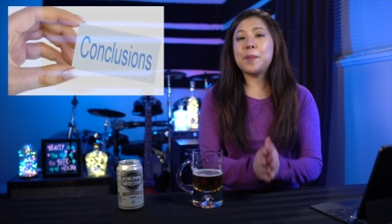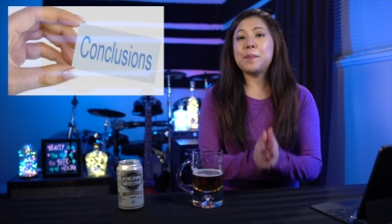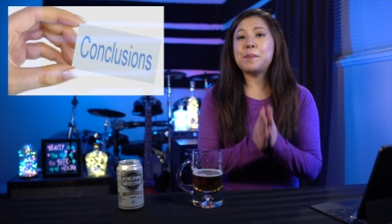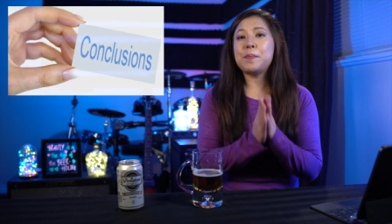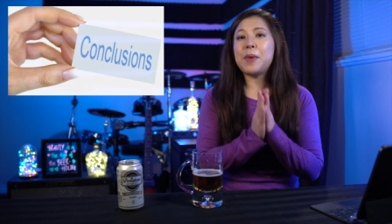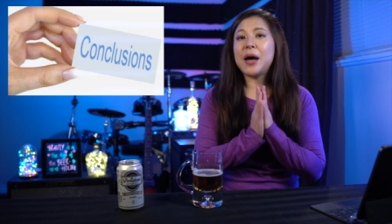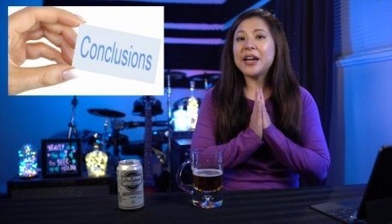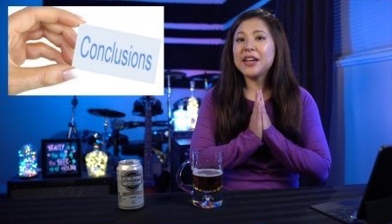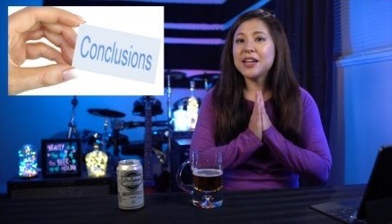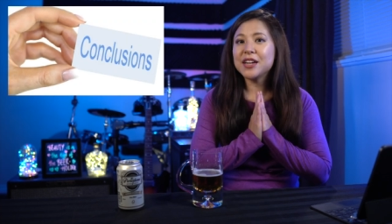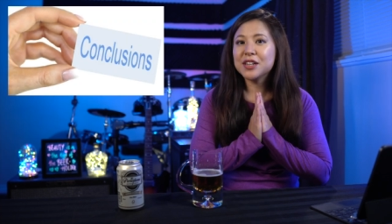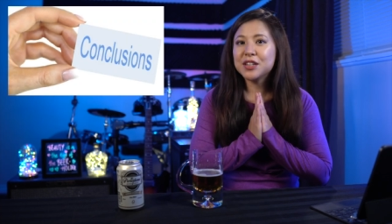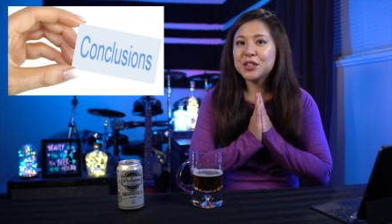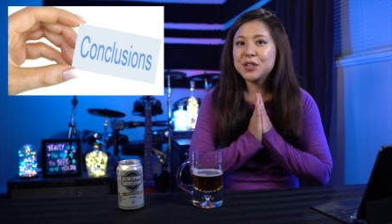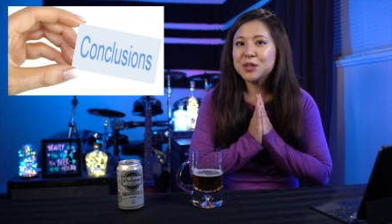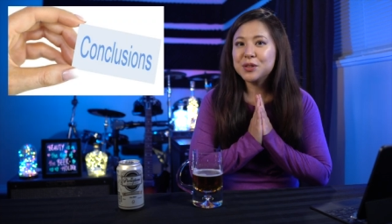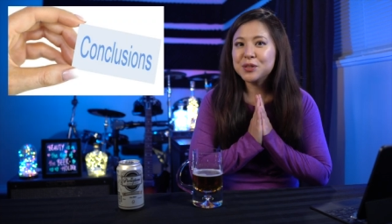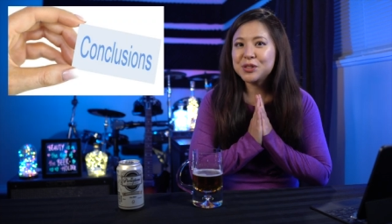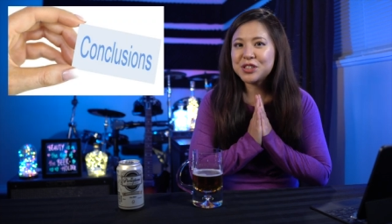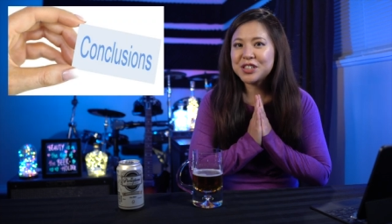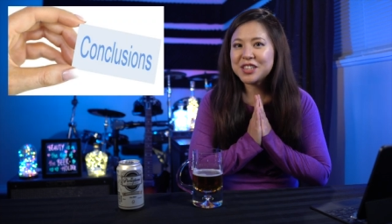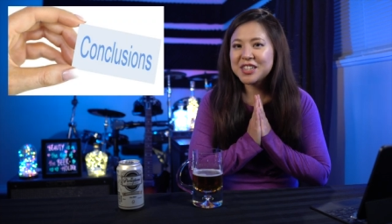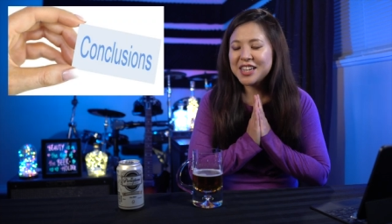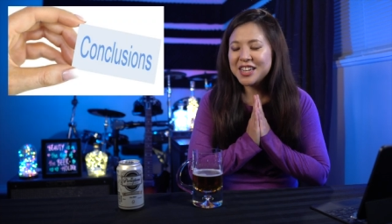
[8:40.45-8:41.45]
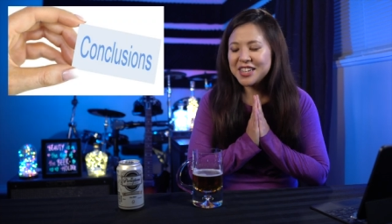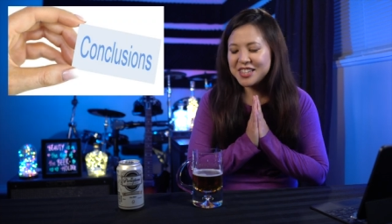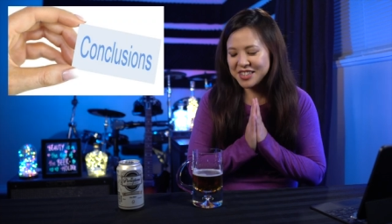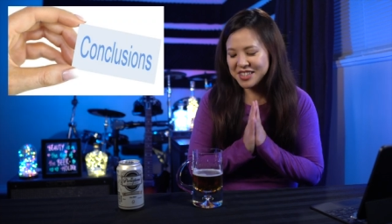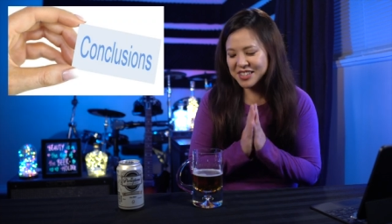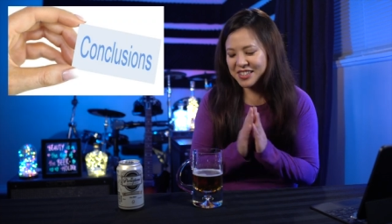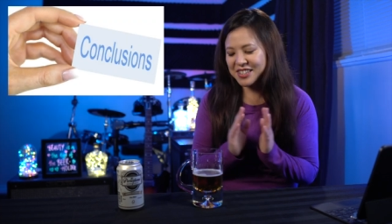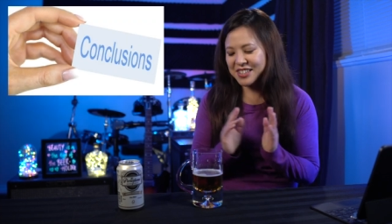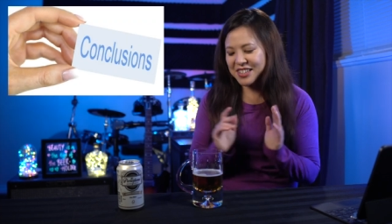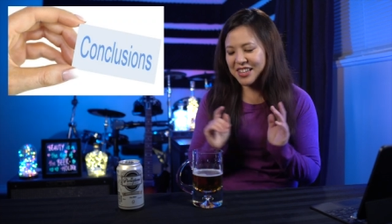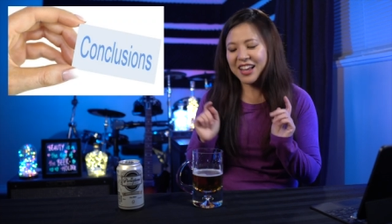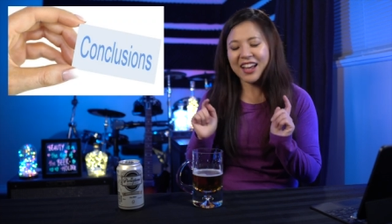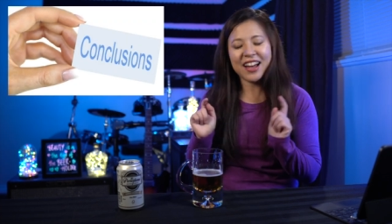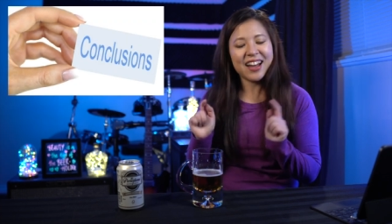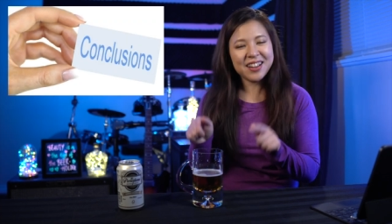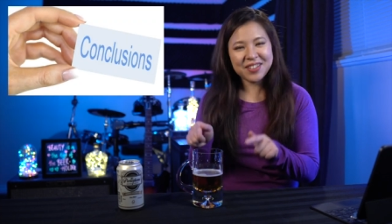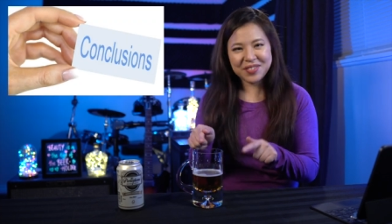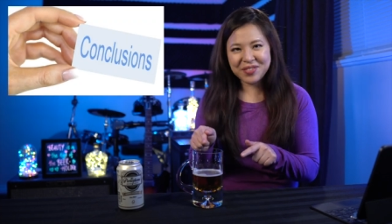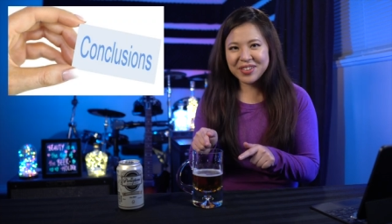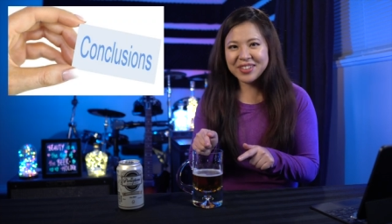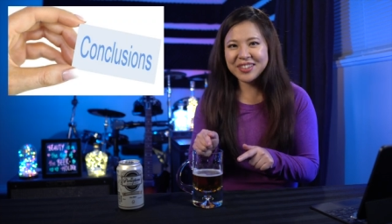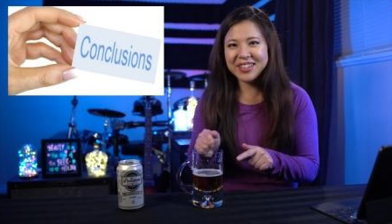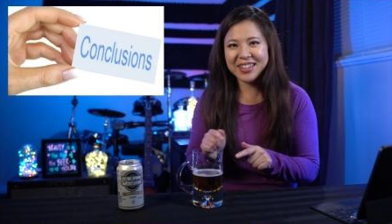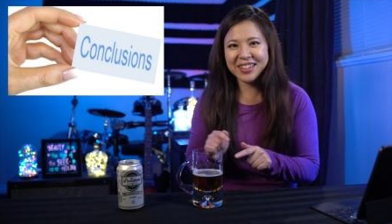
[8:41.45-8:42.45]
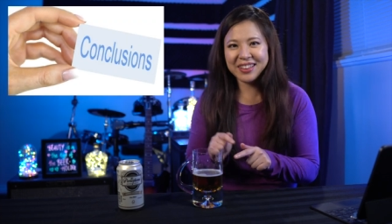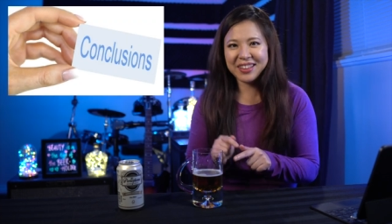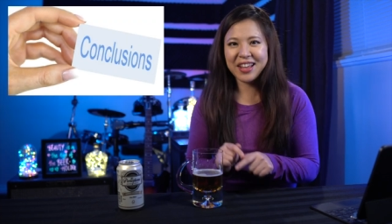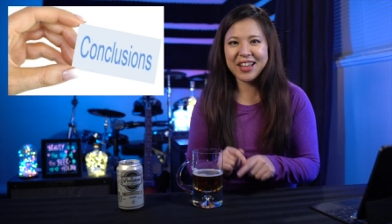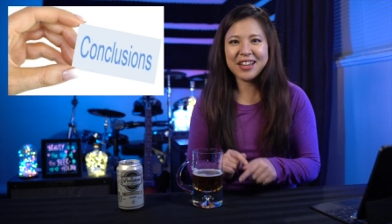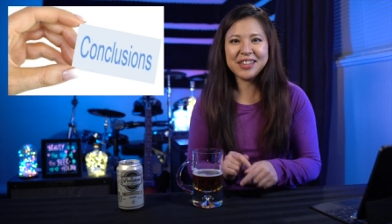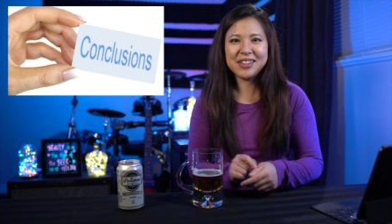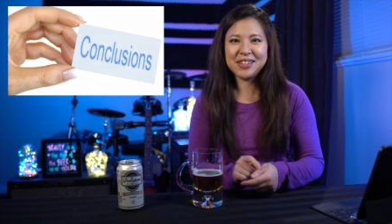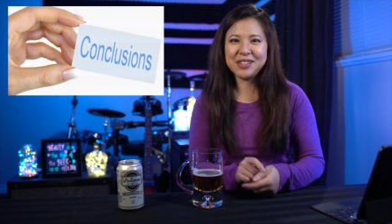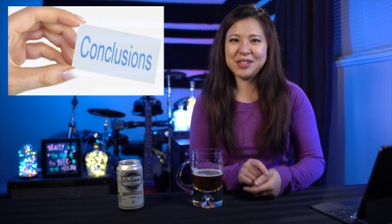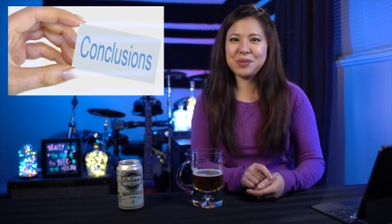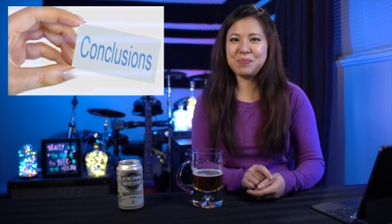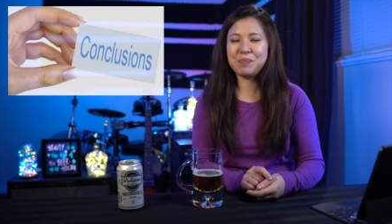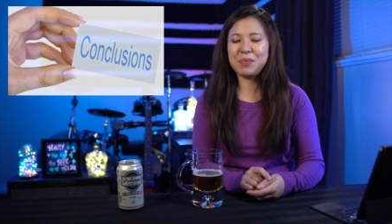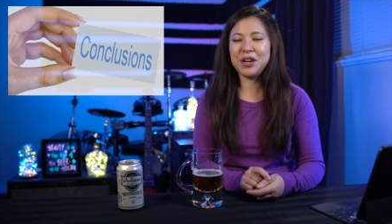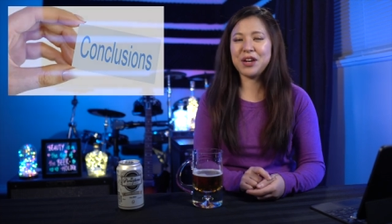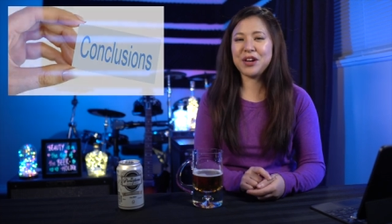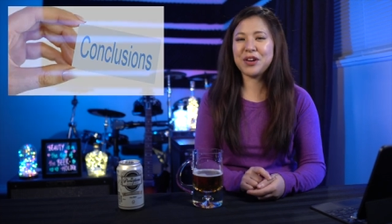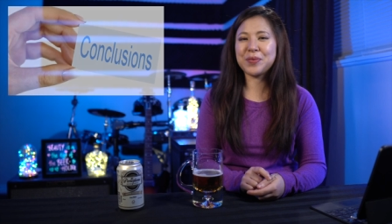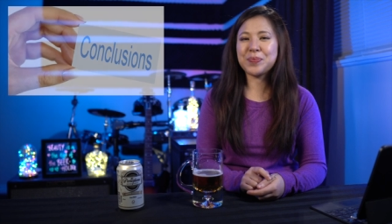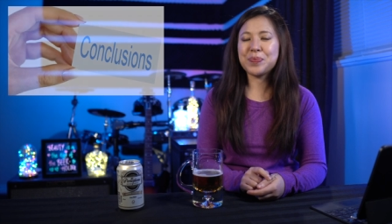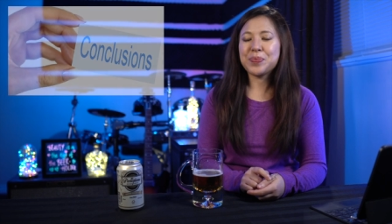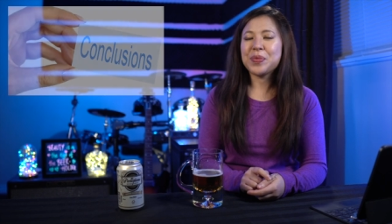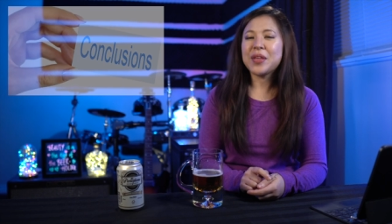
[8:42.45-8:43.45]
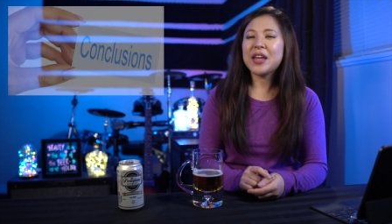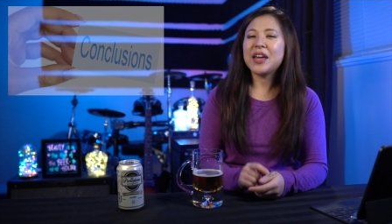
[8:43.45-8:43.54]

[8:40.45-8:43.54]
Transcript: my conclusion is I really like this beer.